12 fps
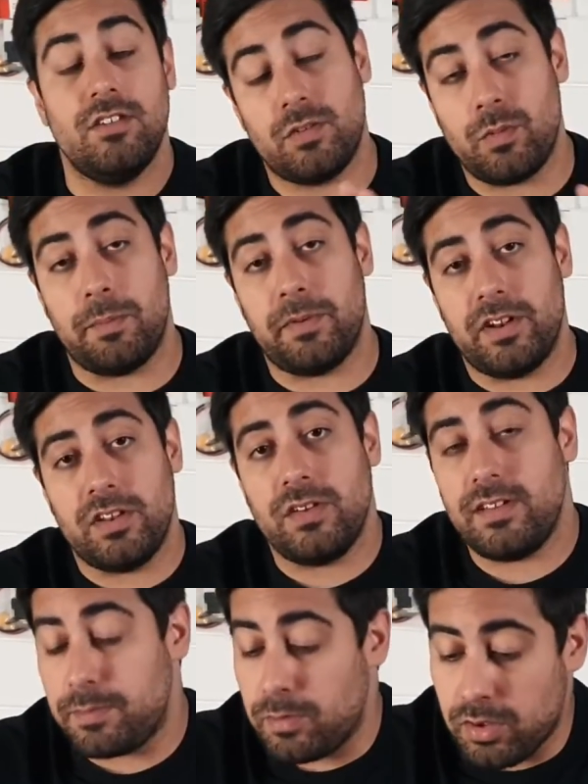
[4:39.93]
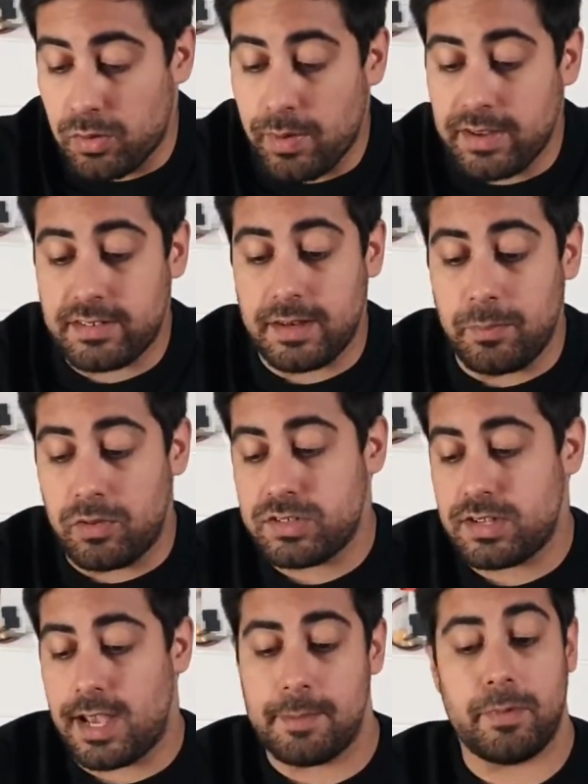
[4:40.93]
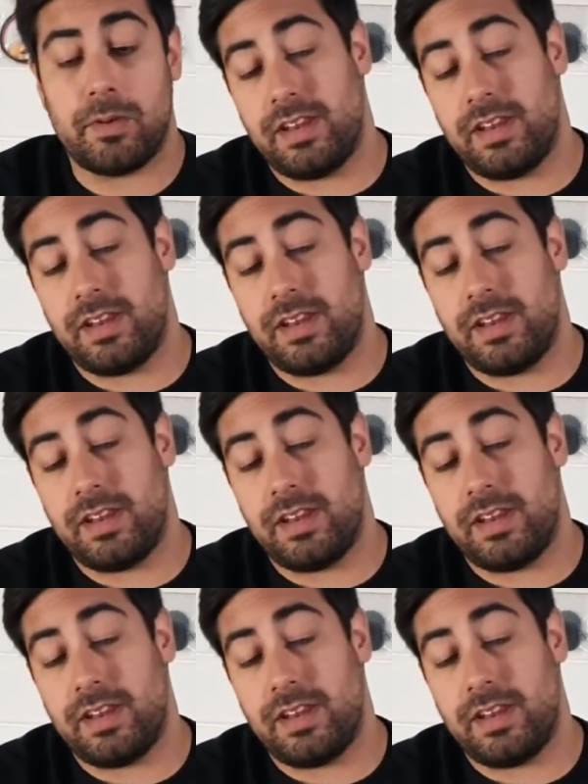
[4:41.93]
So what I'm going to do is I'm not going to waste any more time.